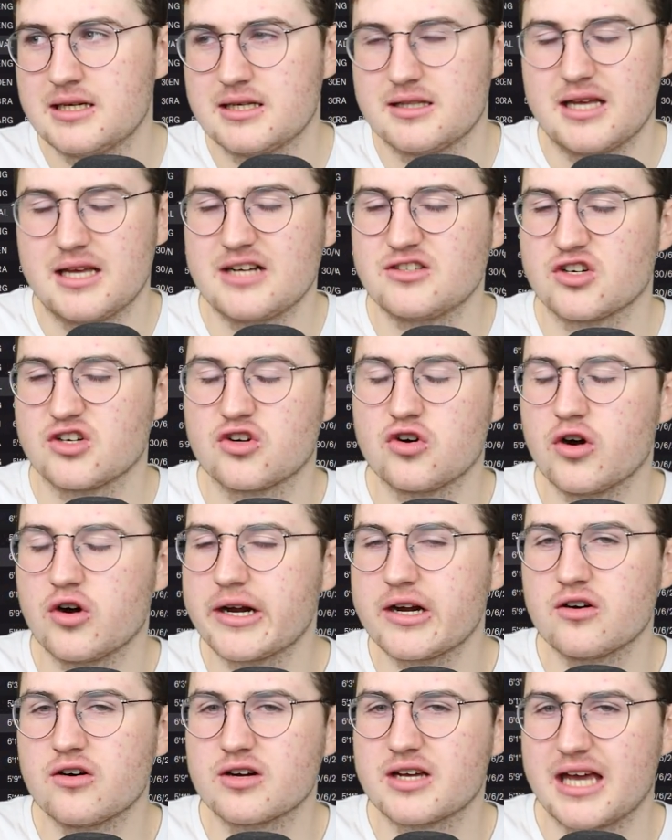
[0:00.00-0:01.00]
Things are
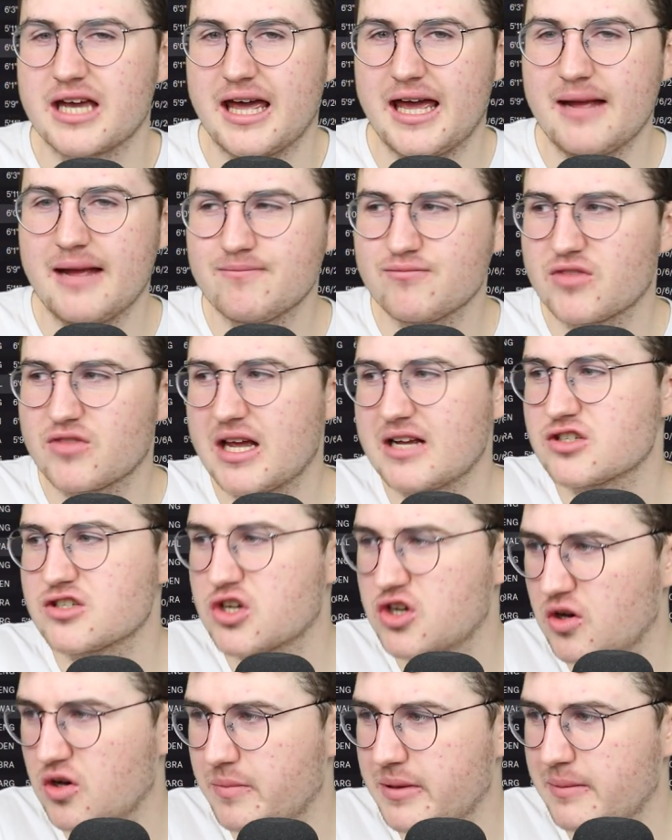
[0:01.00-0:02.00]
going okay, things
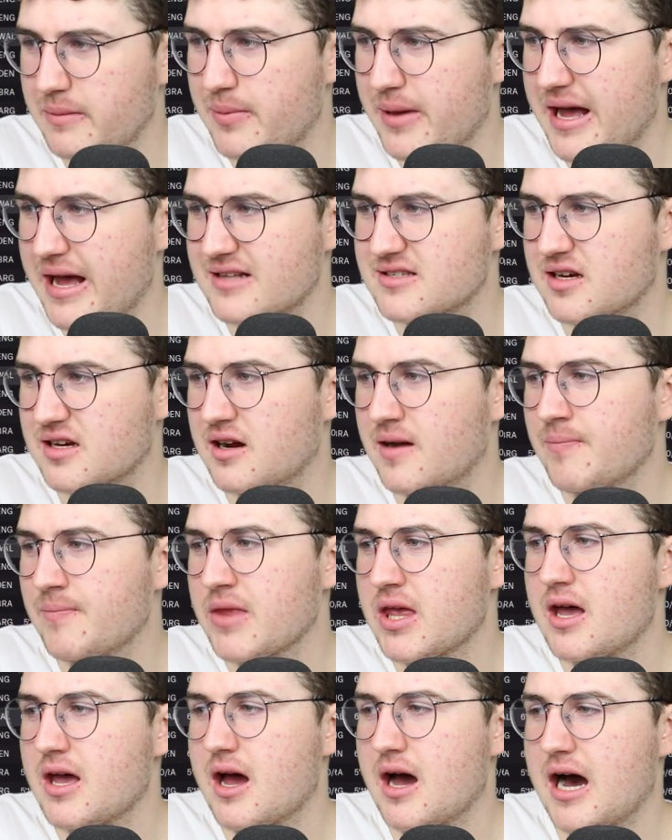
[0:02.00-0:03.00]
could be better.
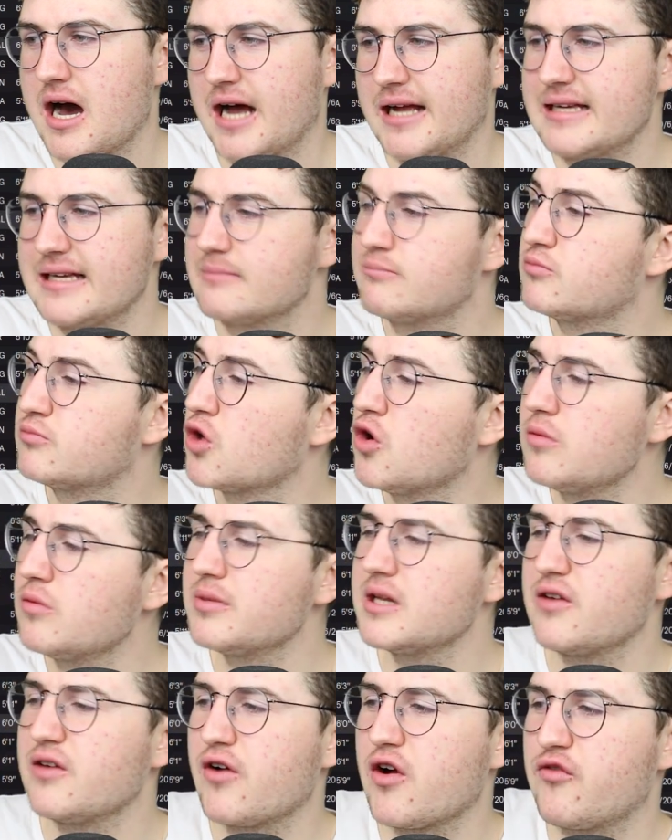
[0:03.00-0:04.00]
I don't
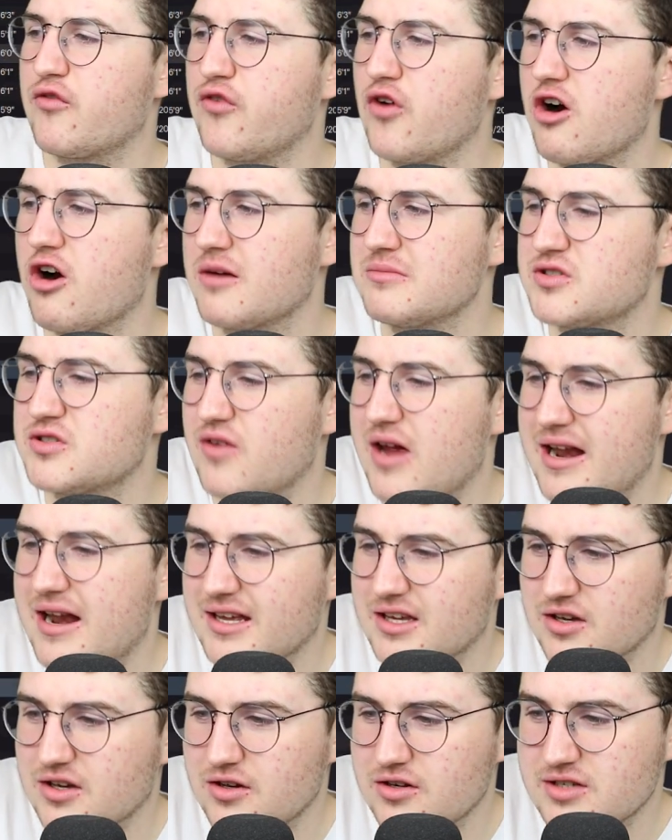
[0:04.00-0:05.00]
believe our form's very
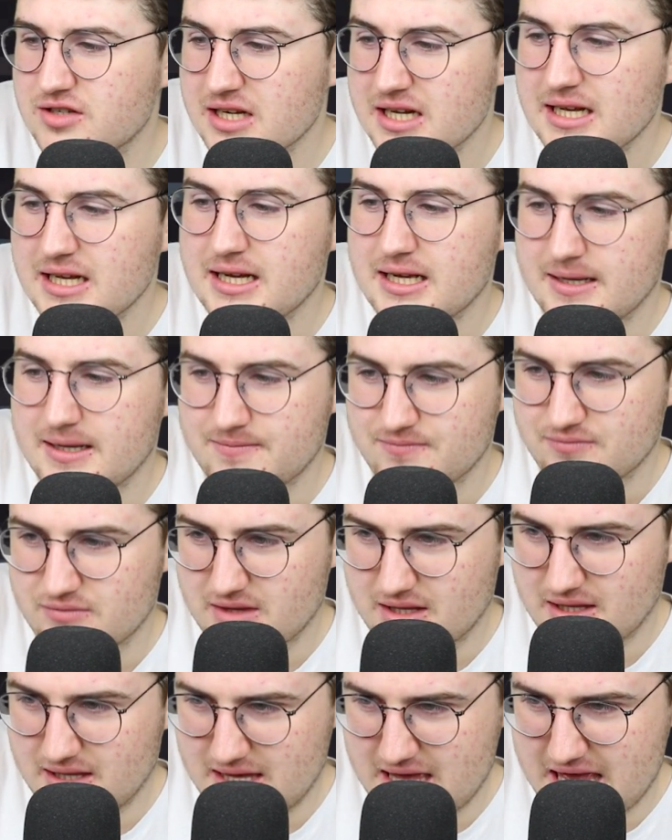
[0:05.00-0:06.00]
good.
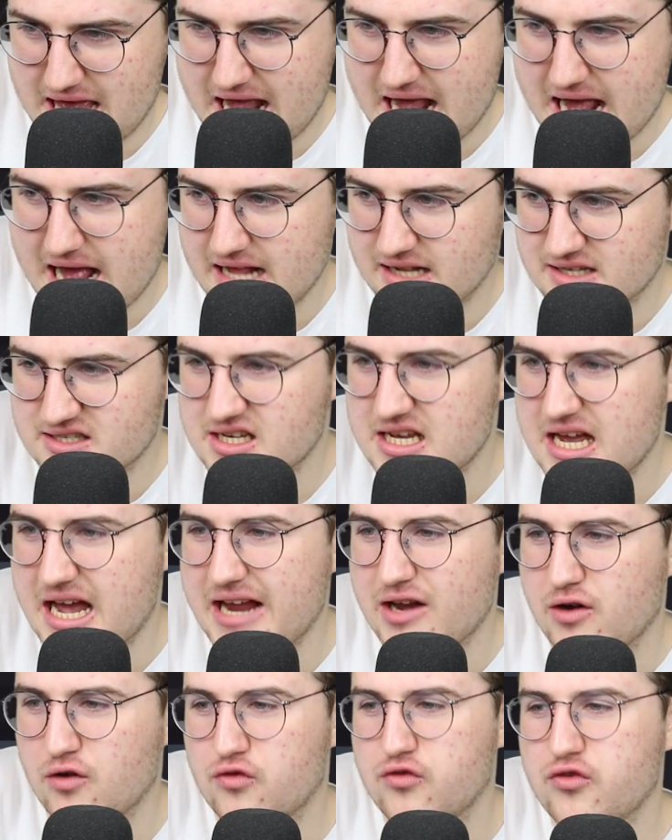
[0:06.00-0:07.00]
Yeah, it's
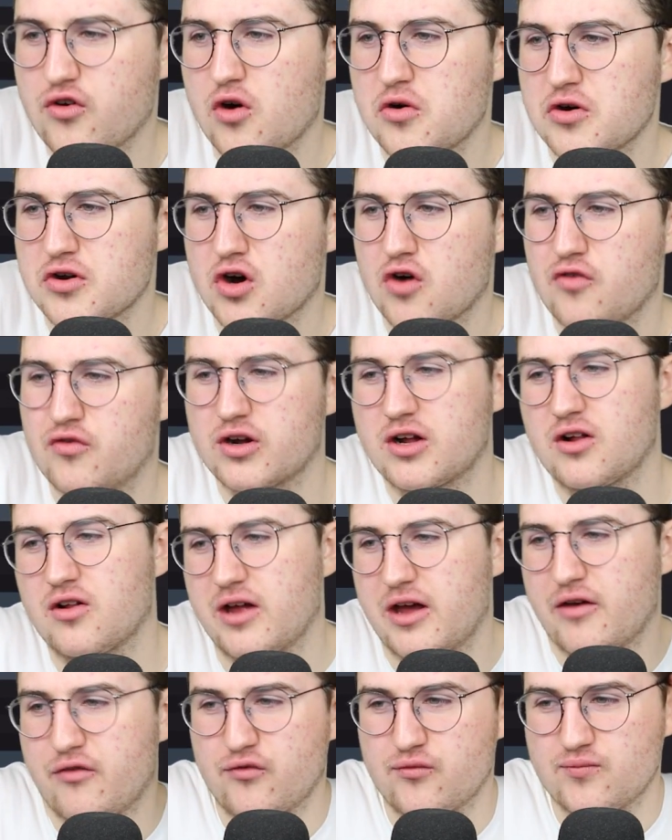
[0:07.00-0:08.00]
kind of fallen off a
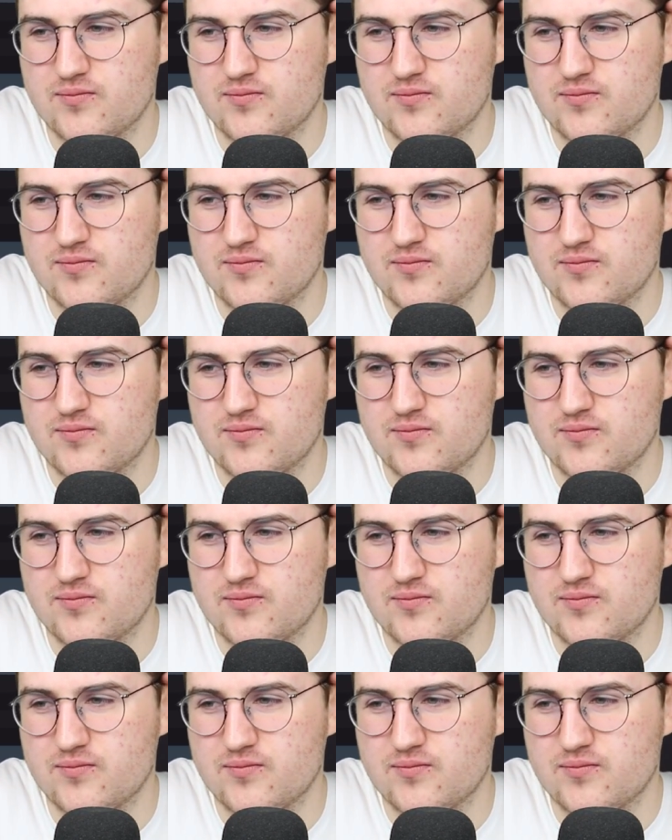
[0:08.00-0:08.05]
cliff,